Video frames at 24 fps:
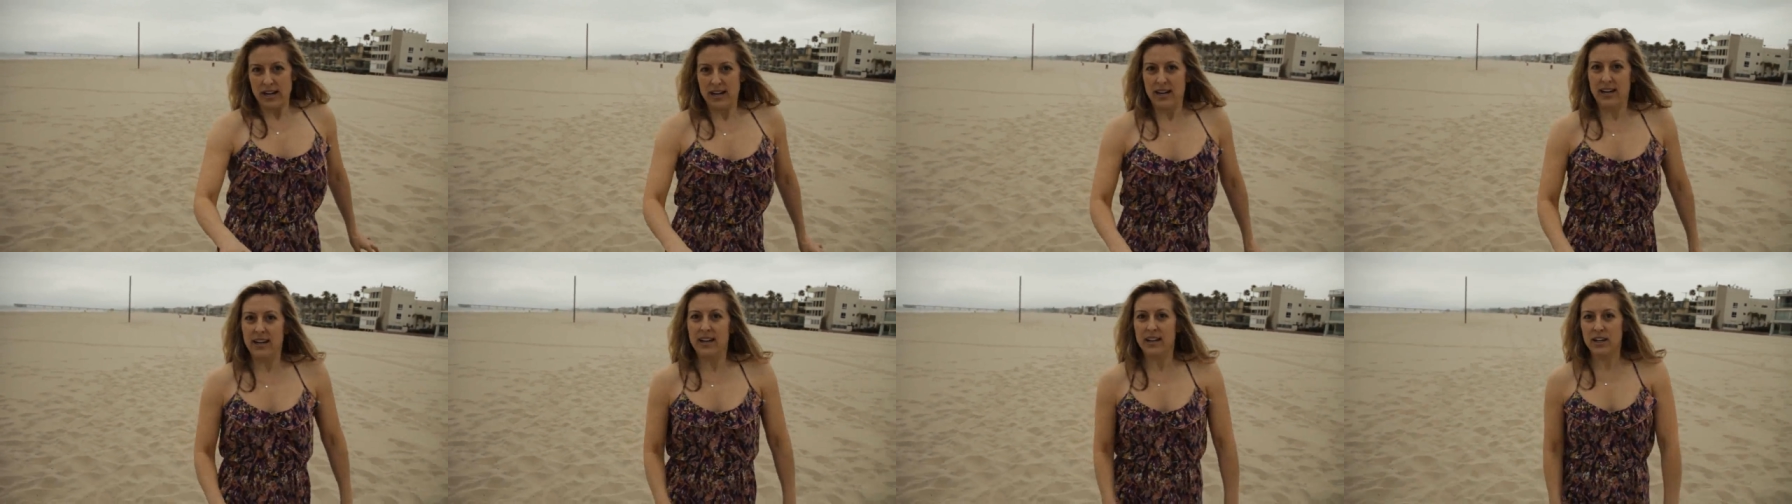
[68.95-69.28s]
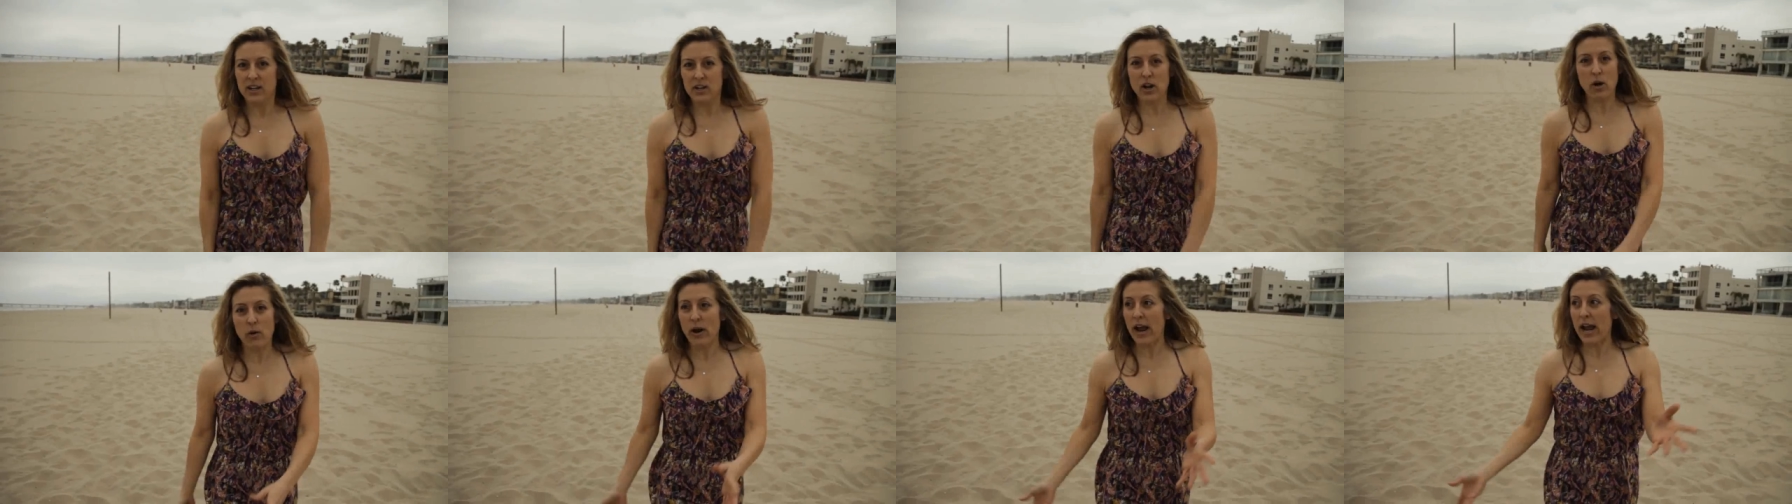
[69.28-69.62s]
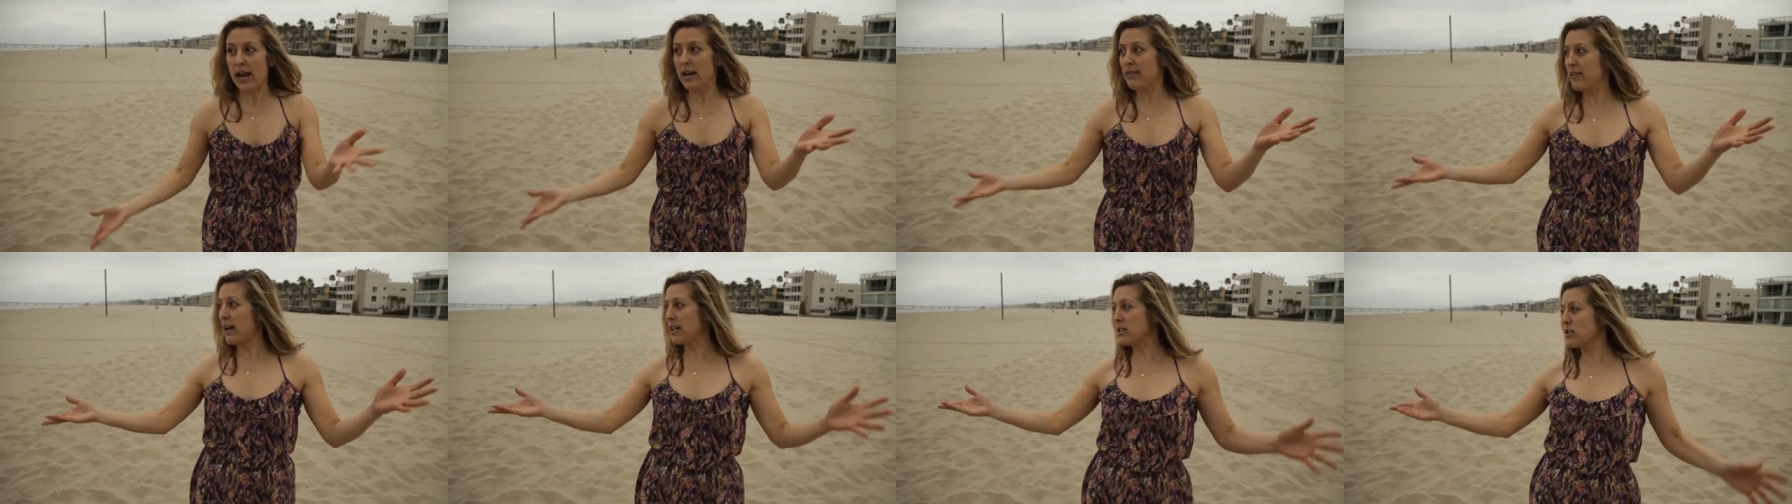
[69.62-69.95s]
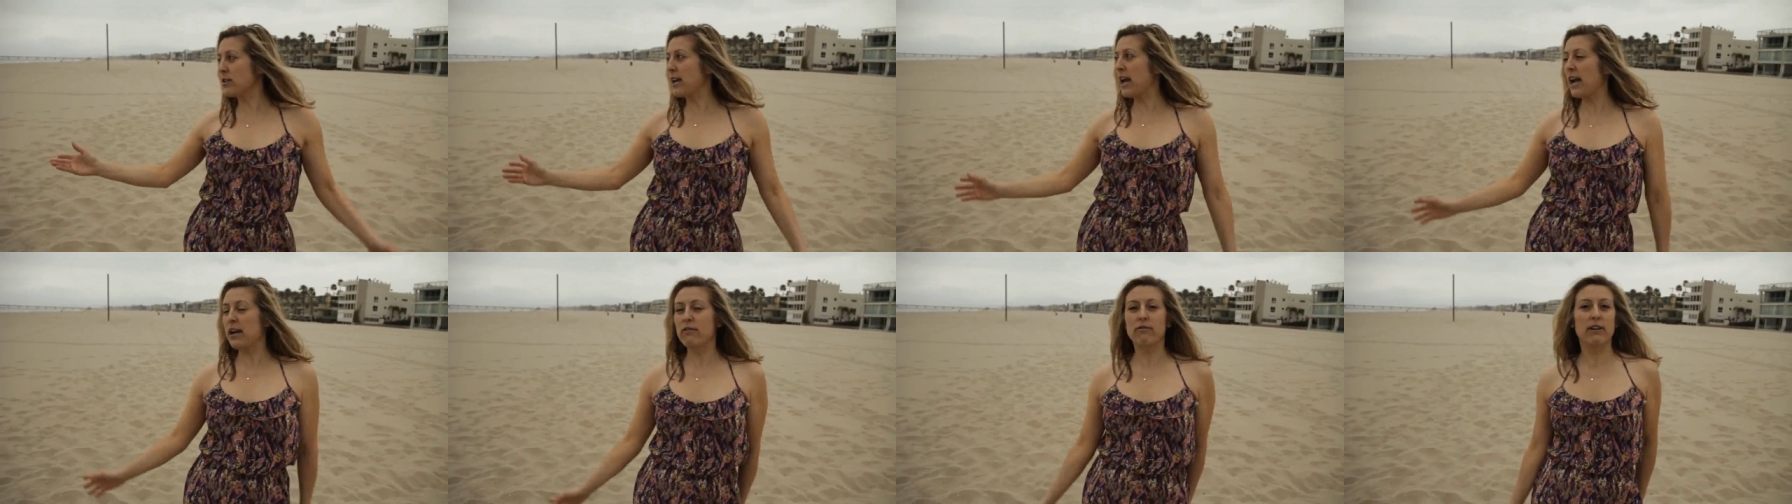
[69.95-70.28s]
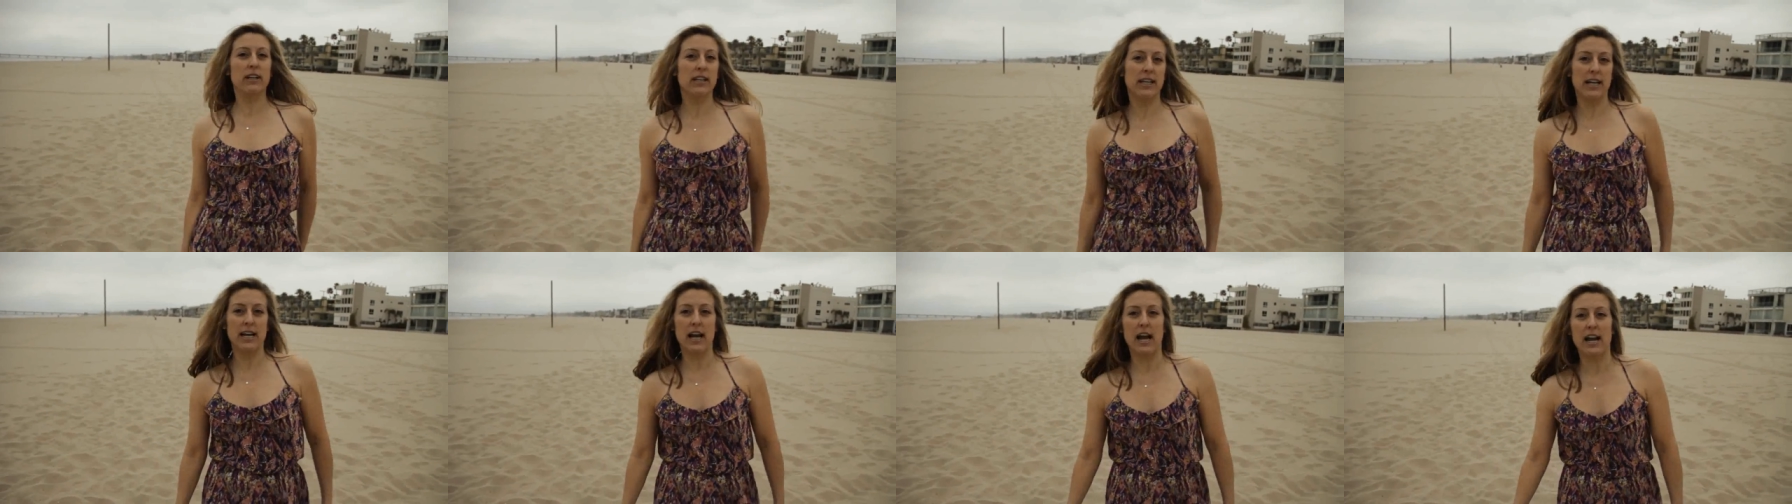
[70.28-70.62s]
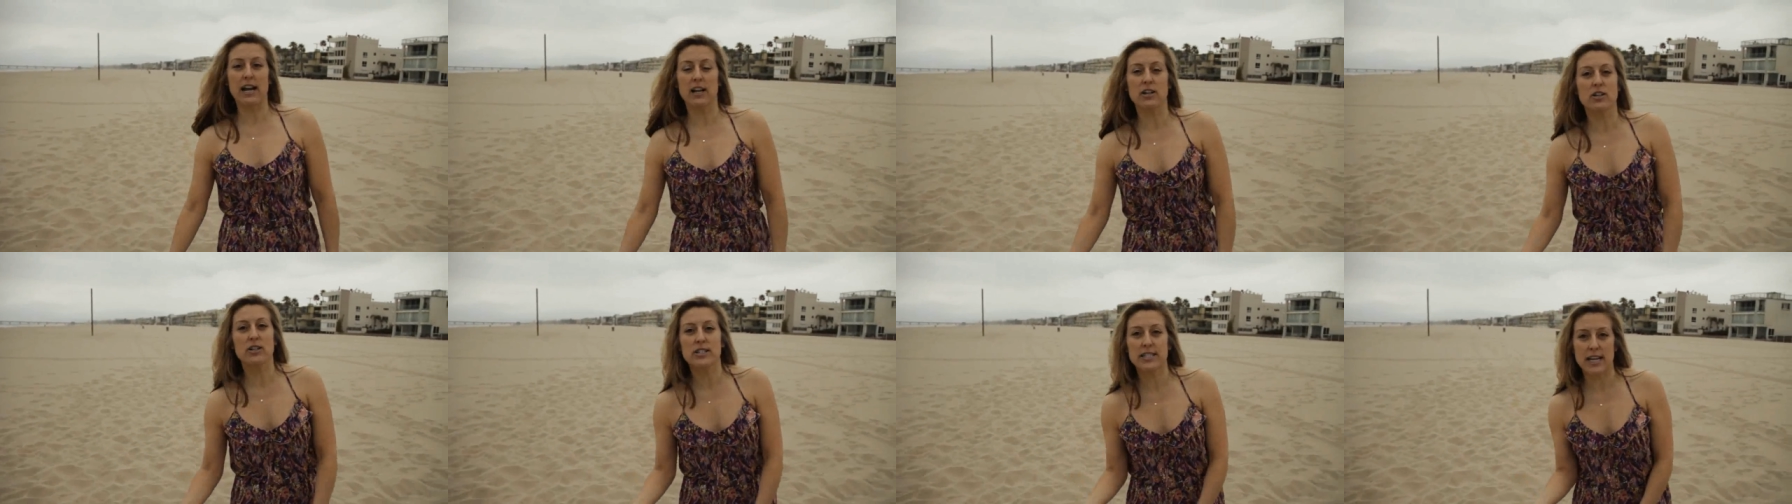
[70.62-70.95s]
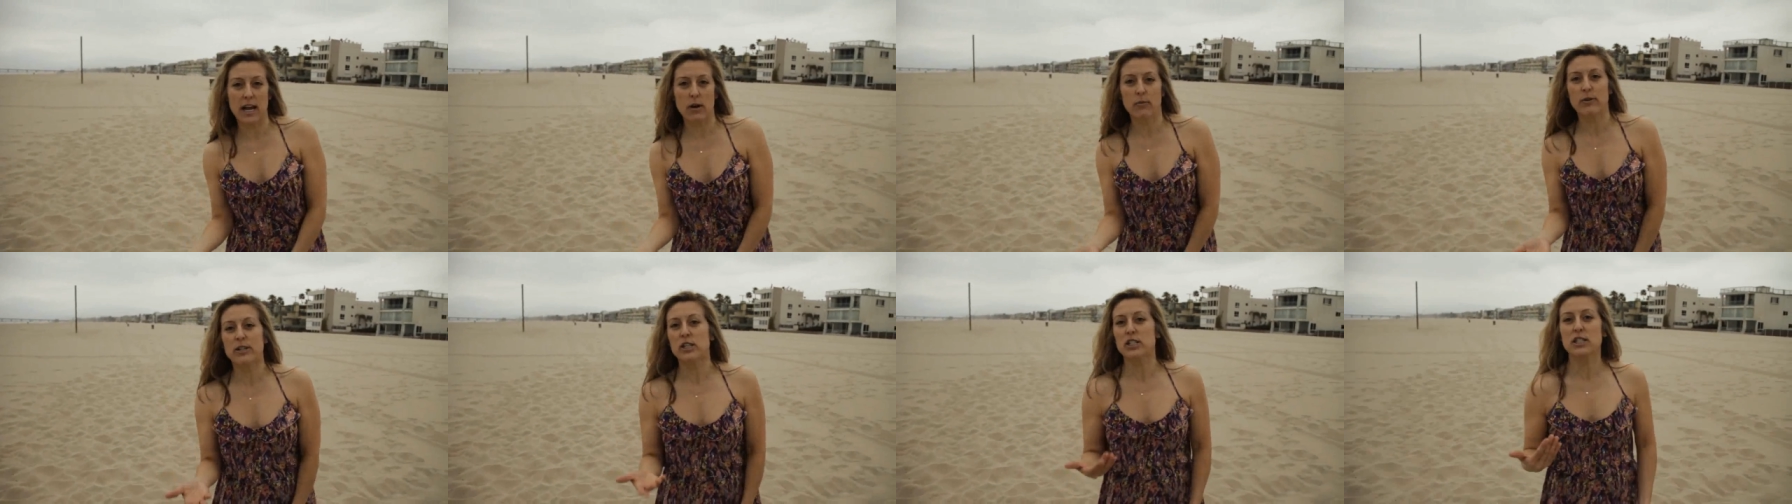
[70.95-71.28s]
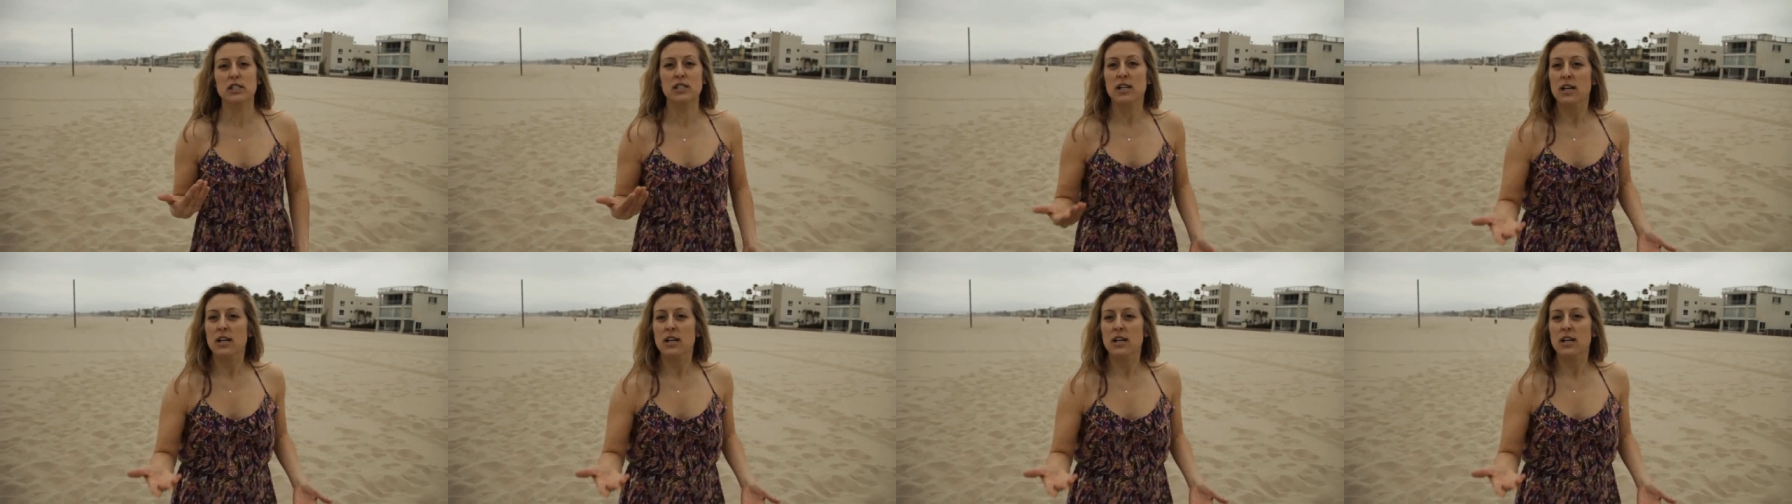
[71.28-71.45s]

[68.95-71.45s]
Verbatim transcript: Okay. No, hey, that's okay, really. I understand.